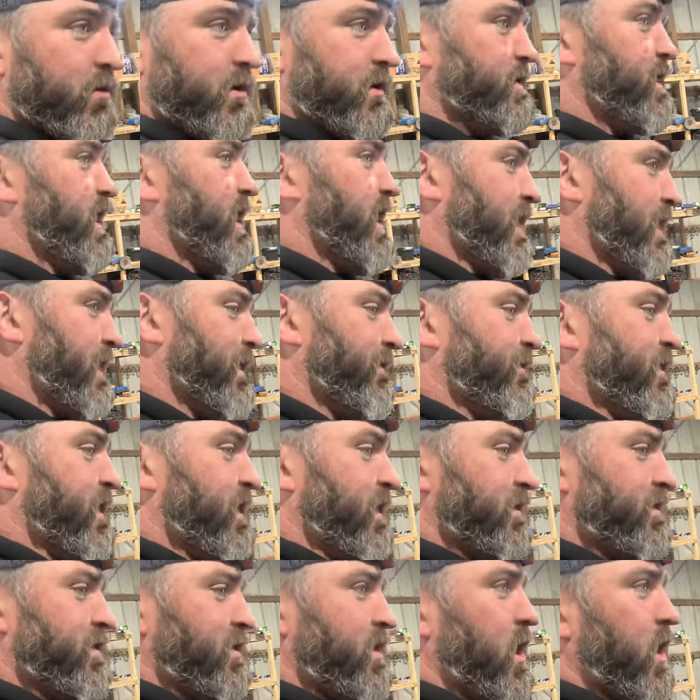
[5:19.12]
would not have
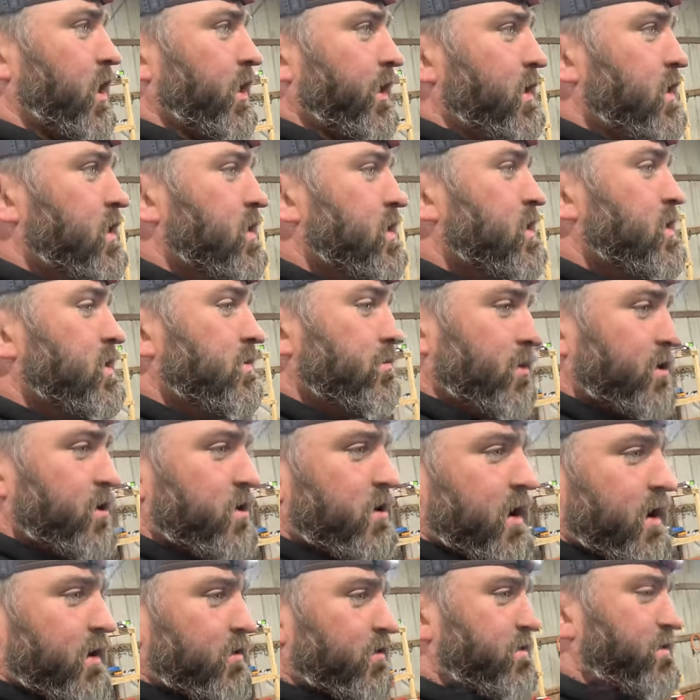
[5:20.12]
got a Denali. But
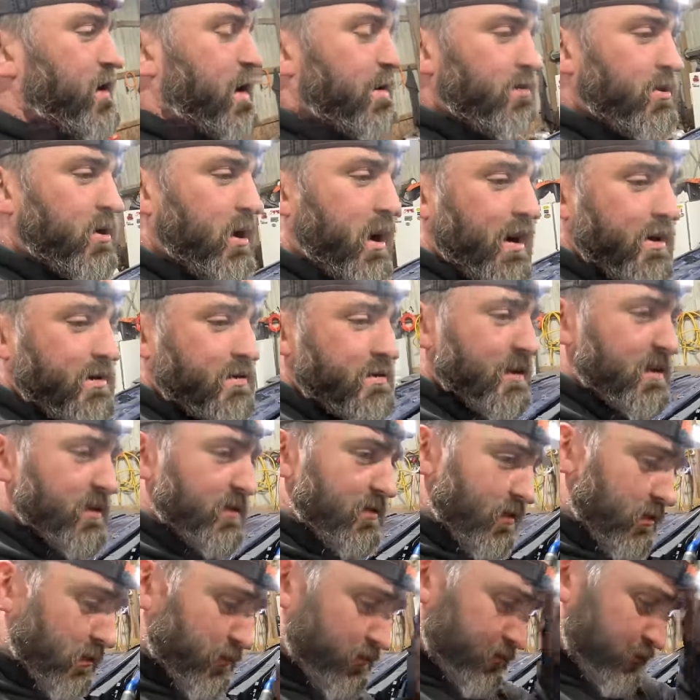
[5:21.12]
you got to remember, I
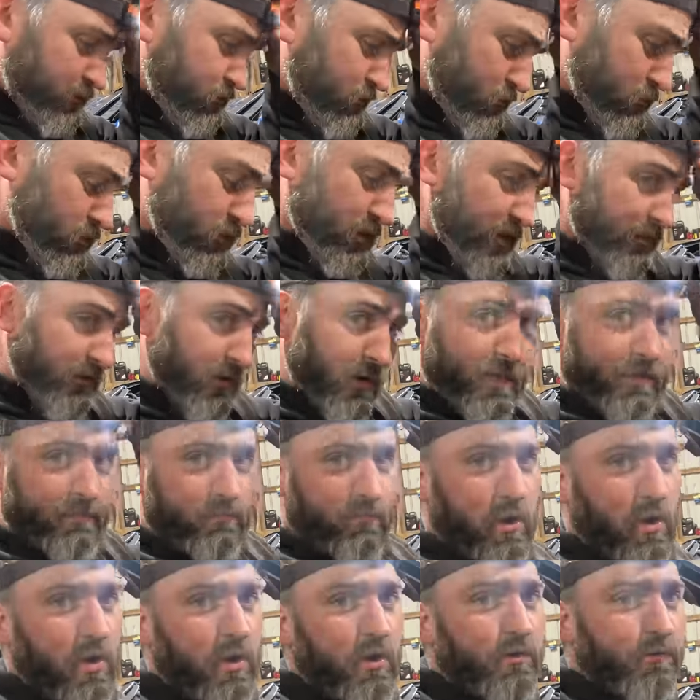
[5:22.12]
did live on the
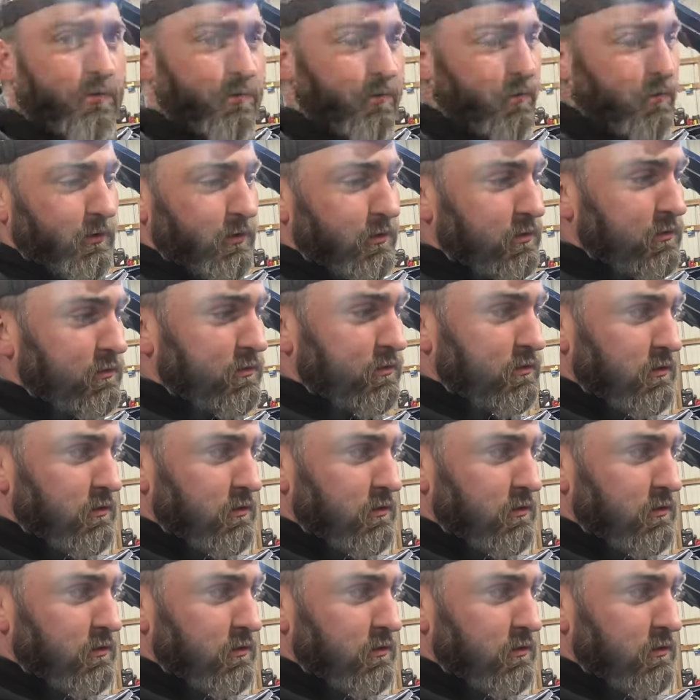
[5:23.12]
road for,